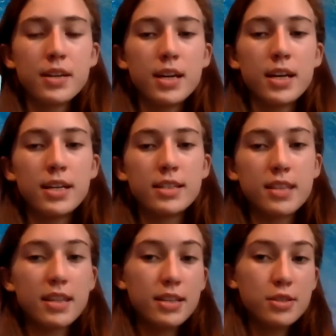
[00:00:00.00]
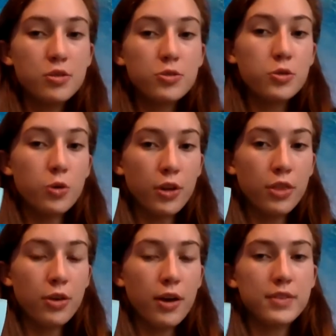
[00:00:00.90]
And say they choose north,
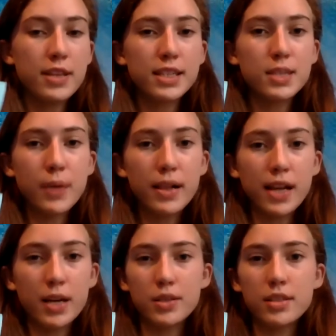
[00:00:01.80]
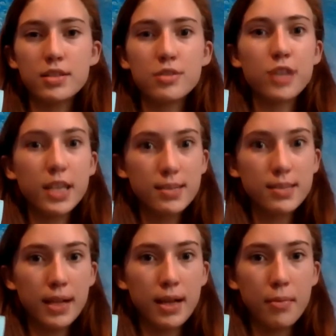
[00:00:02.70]
you have to then spell it out. So this is great
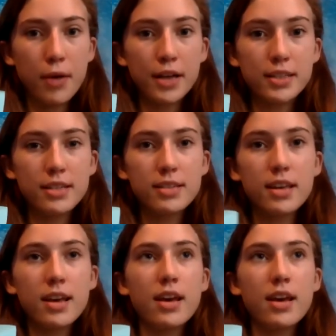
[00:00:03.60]
spelling practice.